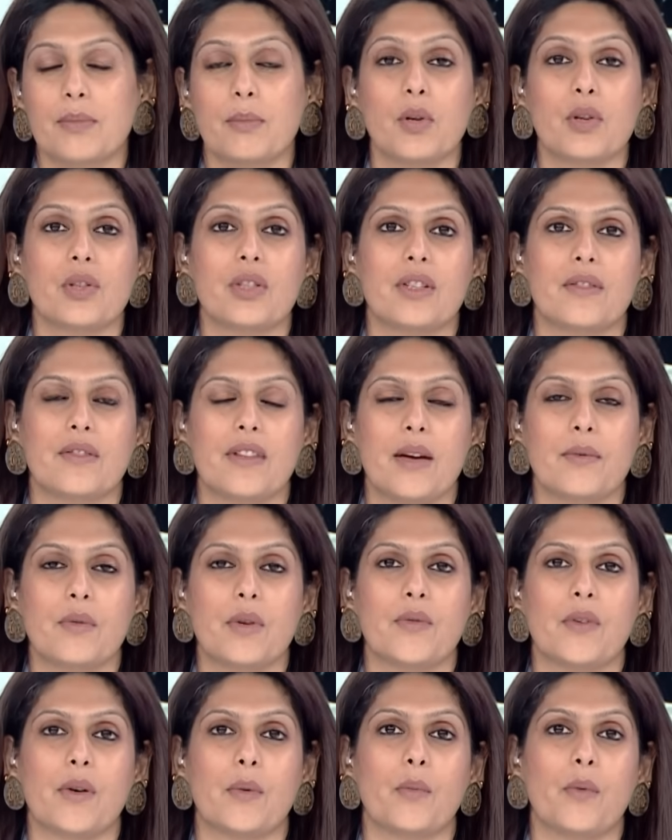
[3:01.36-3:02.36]
most of them
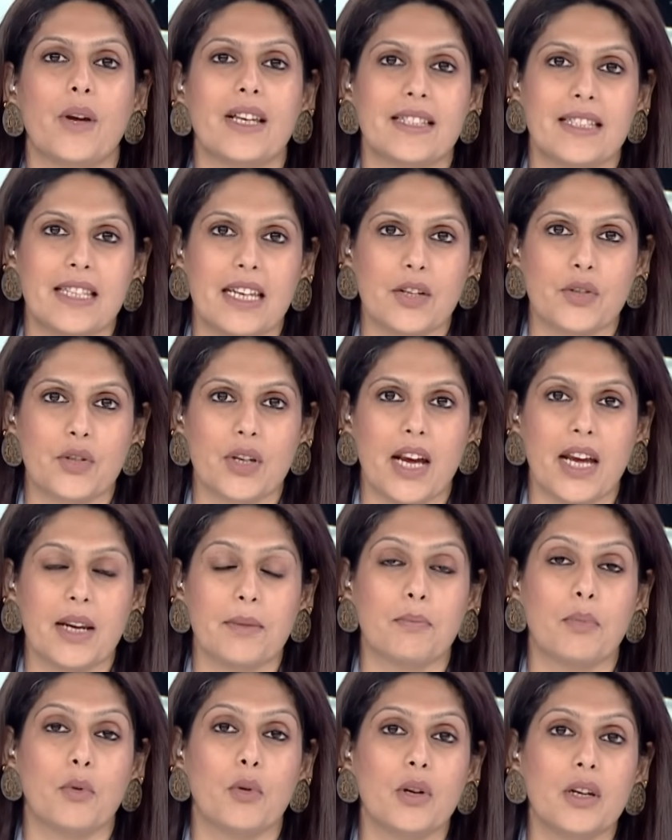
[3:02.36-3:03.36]
were from West Asia,
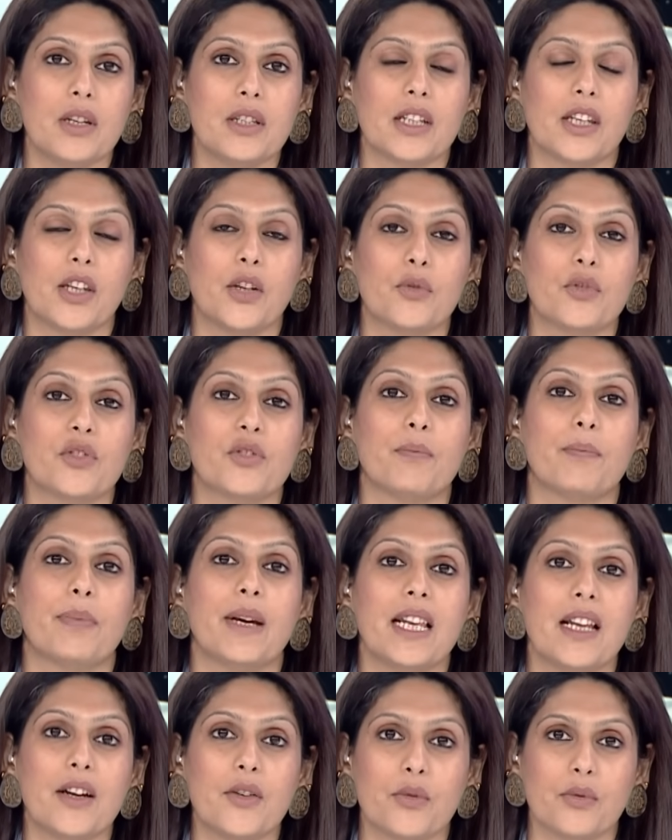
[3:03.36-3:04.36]
and Poland accused
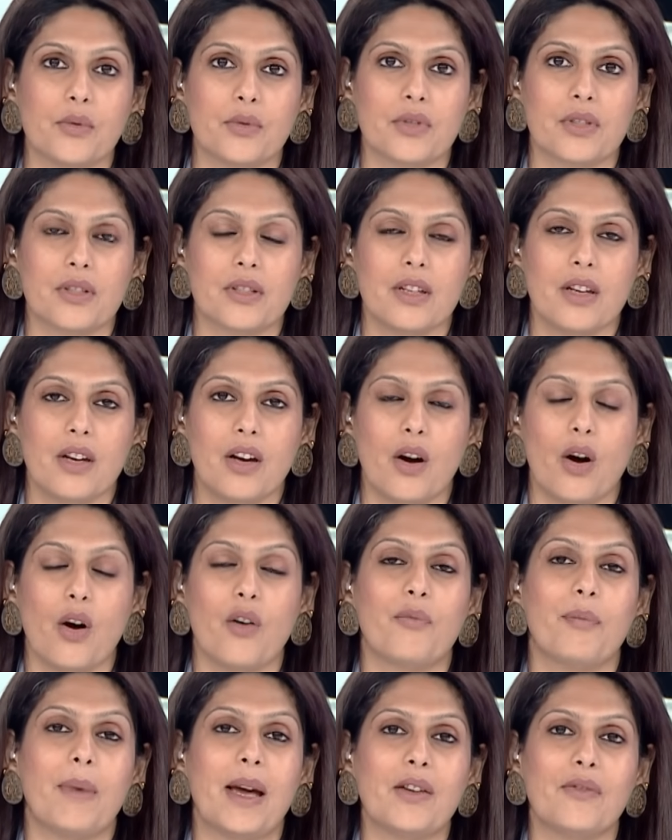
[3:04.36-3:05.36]
Belarus
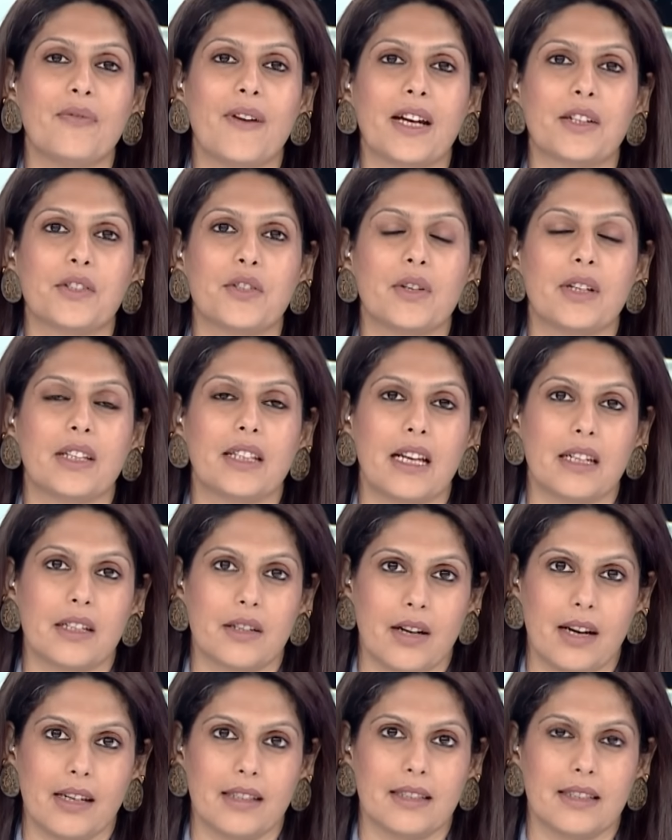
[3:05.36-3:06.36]
of manufacturing that
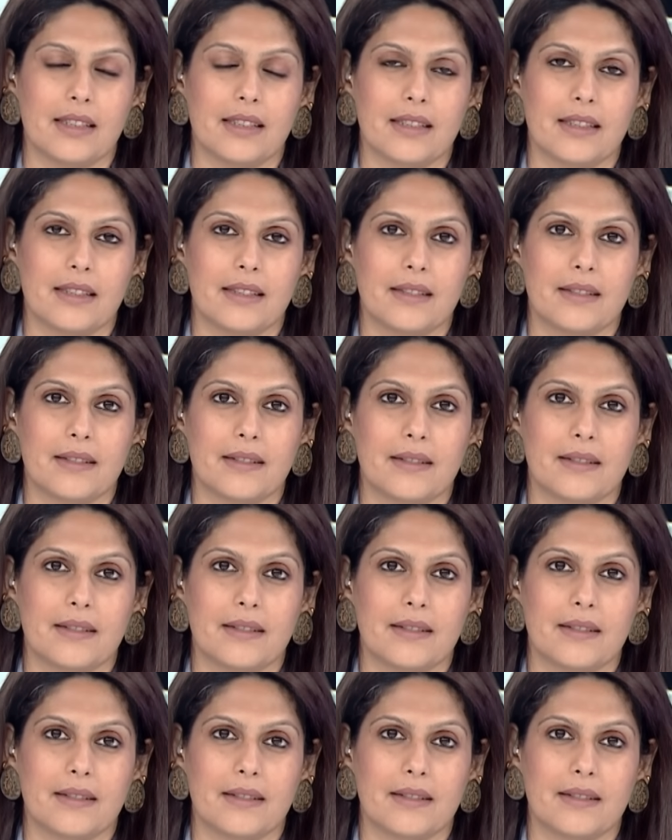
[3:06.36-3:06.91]
crisis.